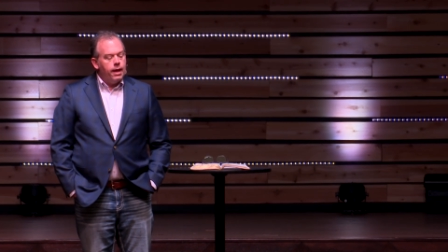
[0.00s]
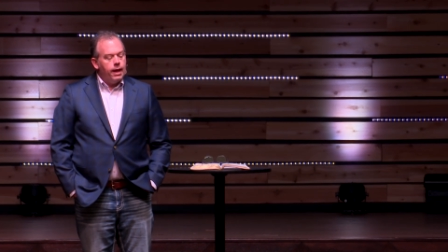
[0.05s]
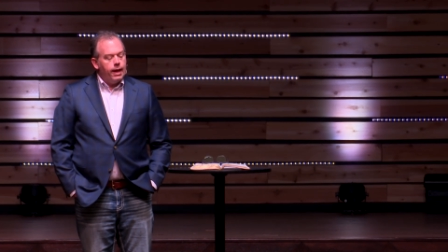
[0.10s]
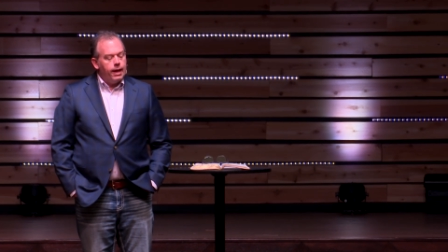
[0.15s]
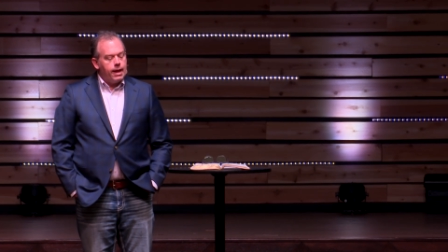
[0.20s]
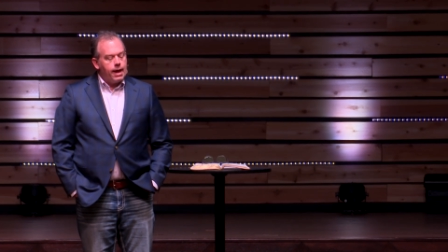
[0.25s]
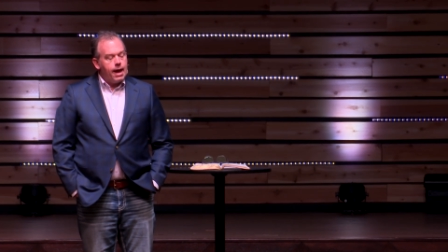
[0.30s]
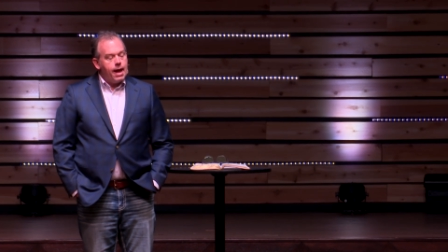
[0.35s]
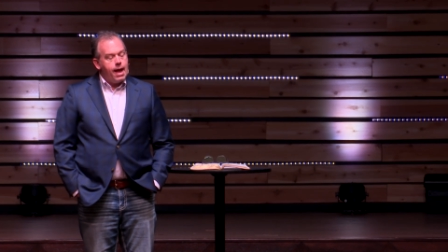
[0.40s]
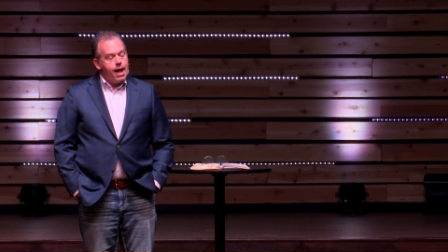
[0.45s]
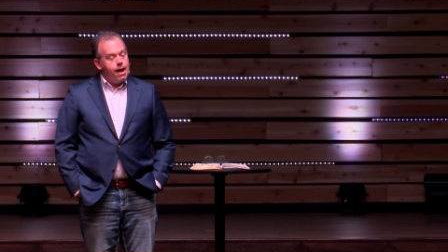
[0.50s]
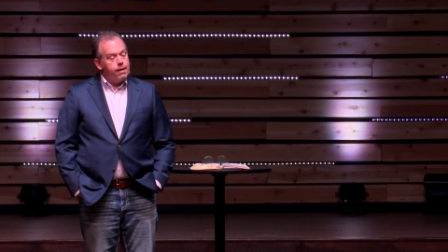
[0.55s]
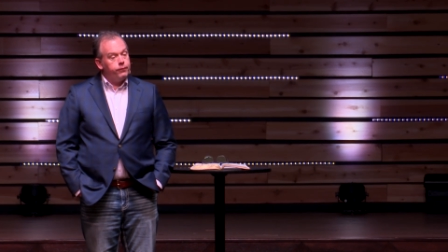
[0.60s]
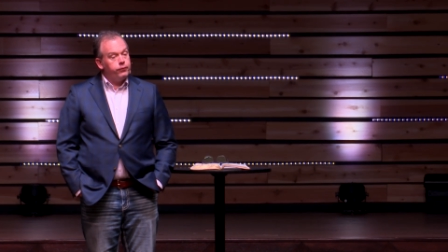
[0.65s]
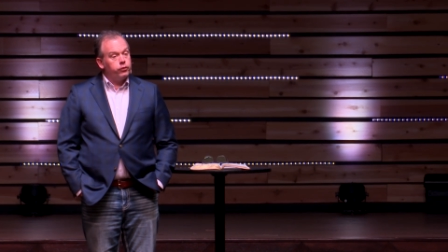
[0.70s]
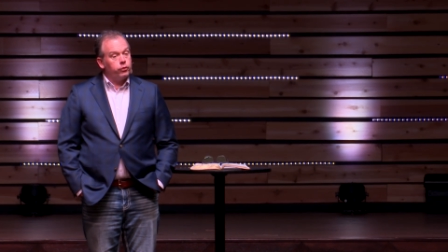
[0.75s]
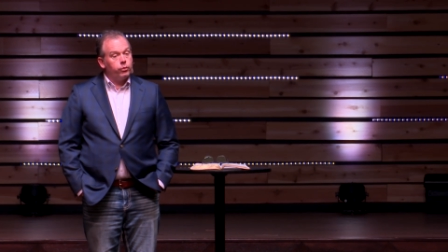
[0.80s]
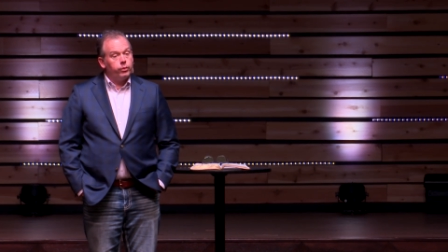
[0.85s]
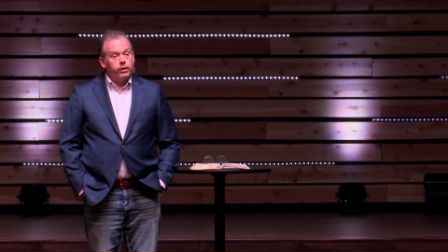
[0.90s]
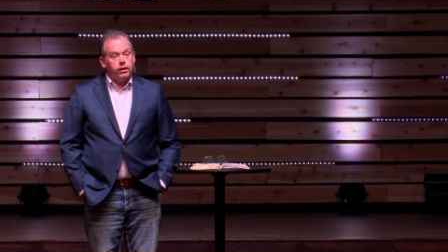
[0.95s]
and i
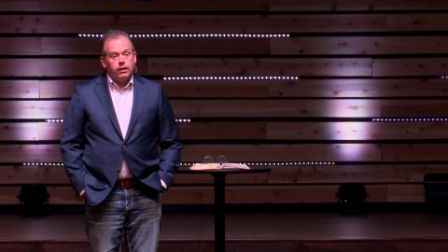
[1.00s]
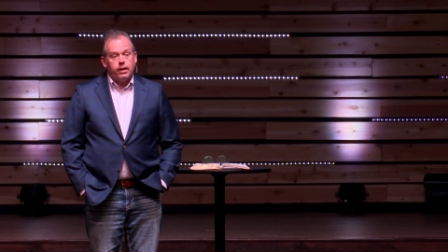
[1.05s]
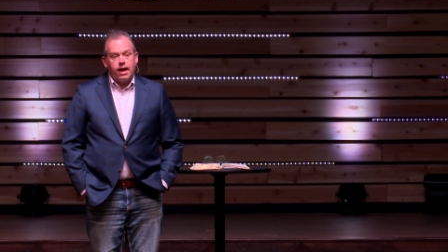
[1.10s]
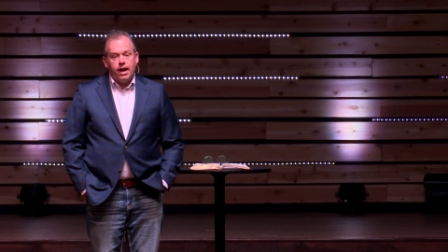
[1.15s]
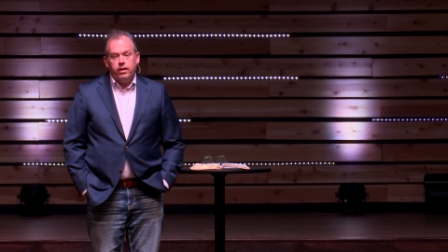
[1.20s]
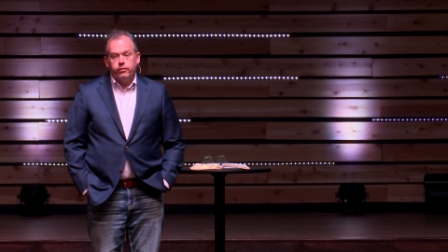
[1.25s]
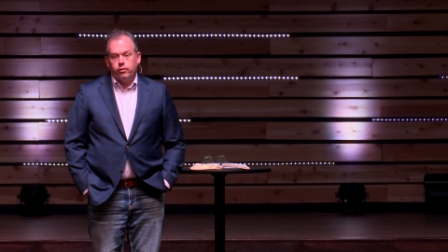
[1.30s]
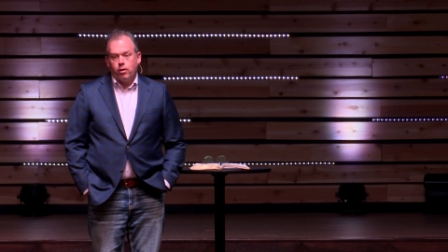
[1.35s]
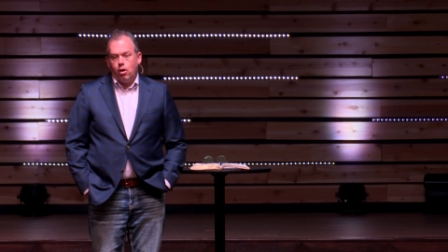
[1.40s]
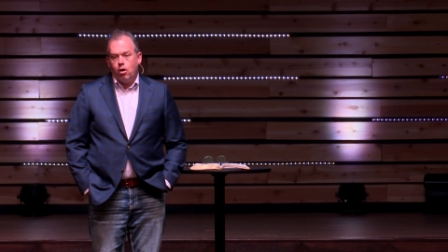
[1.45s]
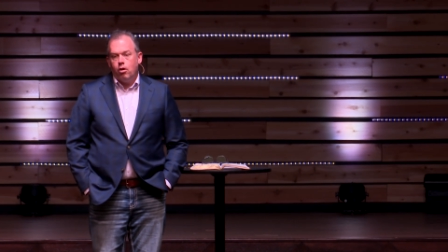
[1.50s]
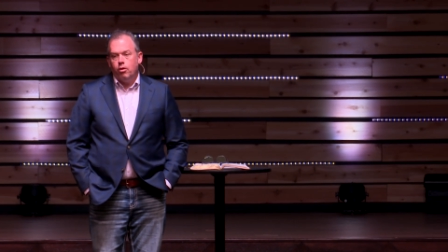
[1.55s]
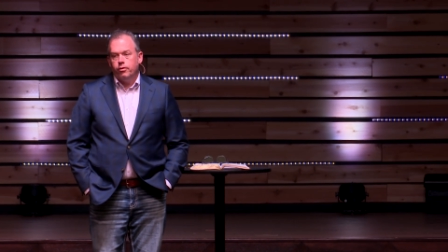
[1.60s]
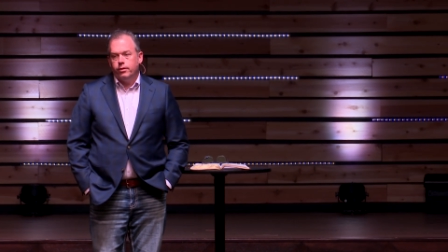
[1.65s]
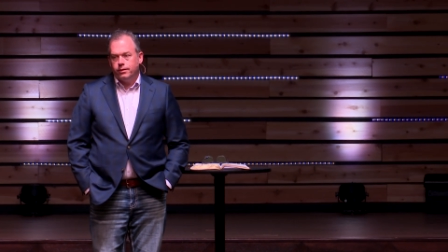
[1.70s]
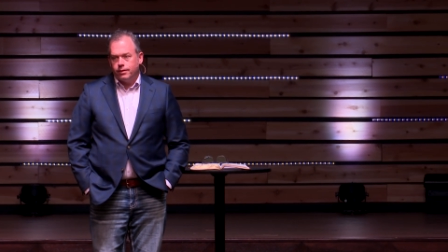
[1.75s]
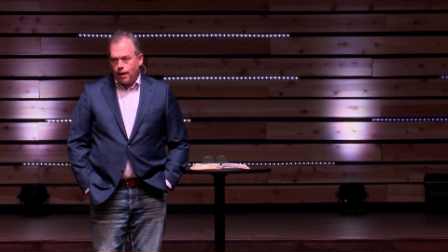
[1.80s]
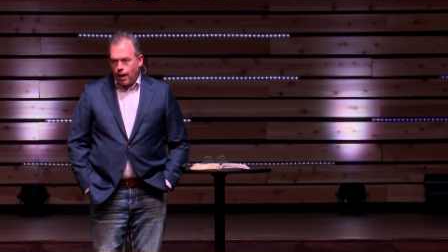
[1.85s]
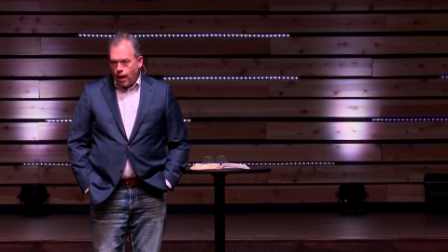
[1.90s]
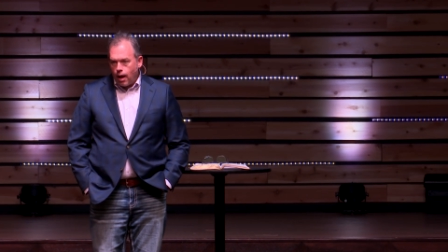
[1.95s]
have to realize all
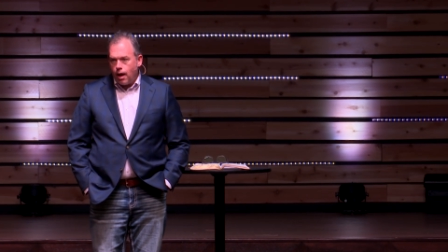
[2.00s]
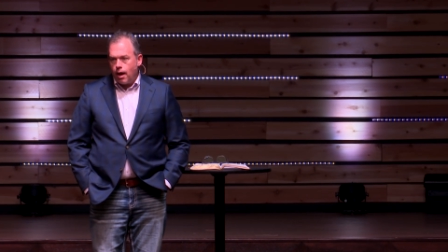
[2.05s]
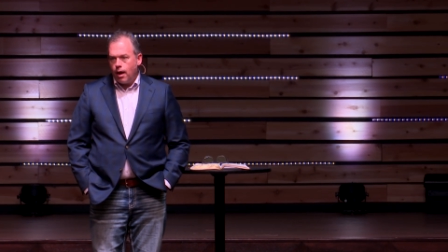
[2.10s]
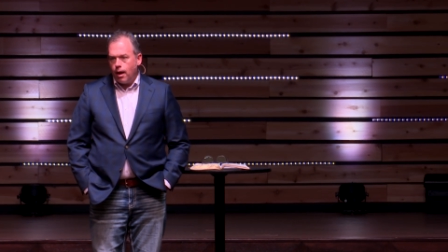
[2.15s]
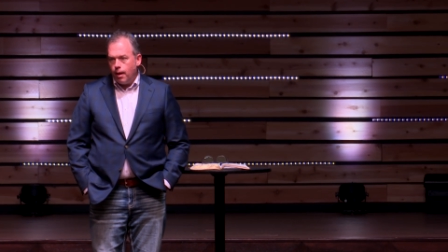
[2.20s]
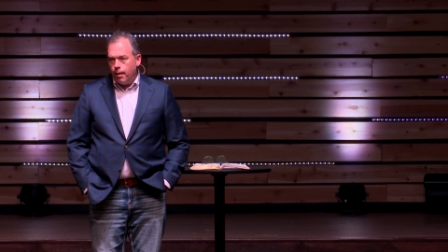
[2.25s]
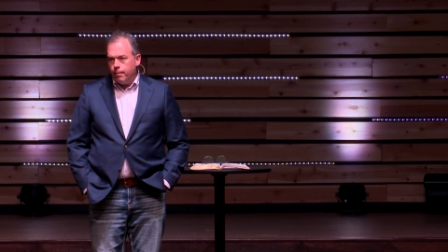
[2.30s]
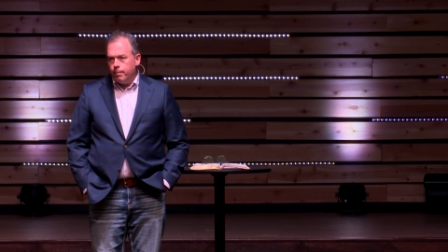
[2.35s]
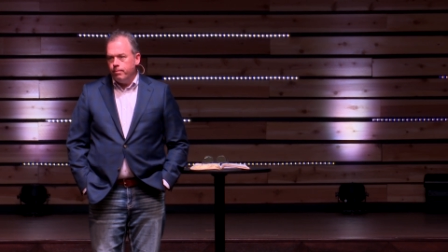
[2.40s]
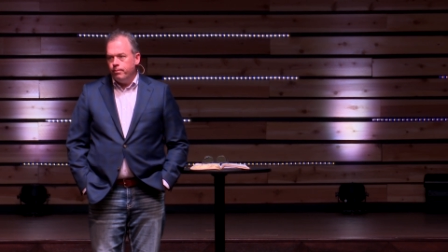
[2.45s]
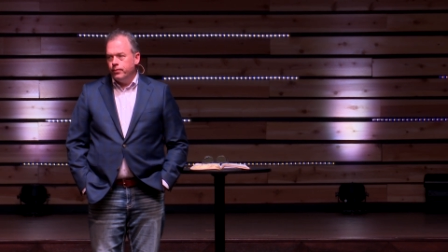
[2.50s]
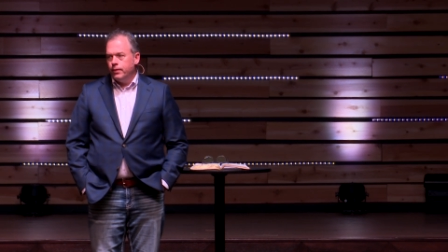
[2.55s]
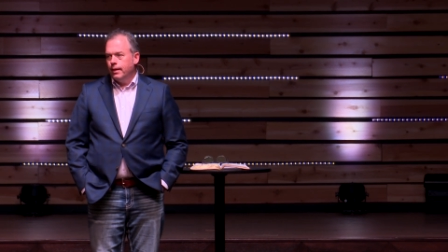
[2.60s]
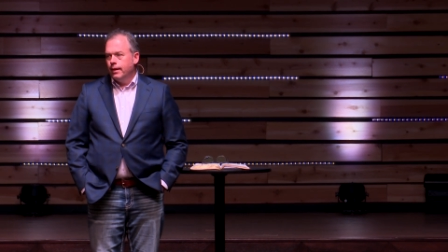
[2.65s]
the time